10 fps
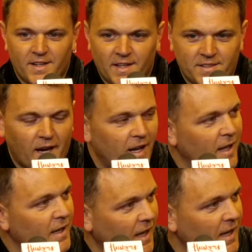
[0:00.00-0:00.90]

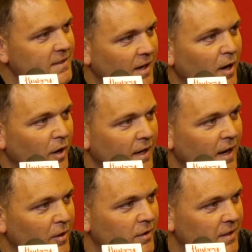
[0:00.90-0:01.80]
excited that Gates and I are
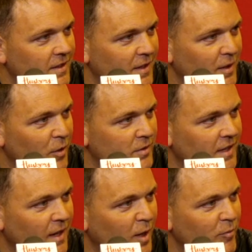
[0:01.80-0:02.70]
together. You know, it's
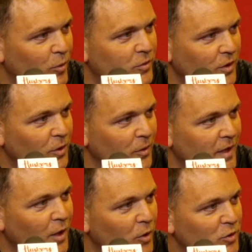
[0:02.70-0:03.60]
kind of come full circle. He
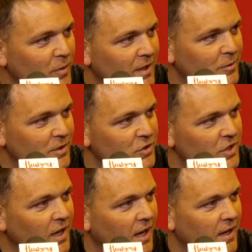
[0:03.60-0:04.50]
coached me. He was a
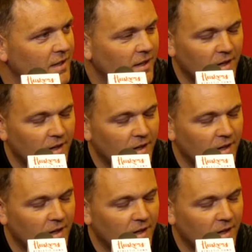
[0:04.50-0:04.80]
GA.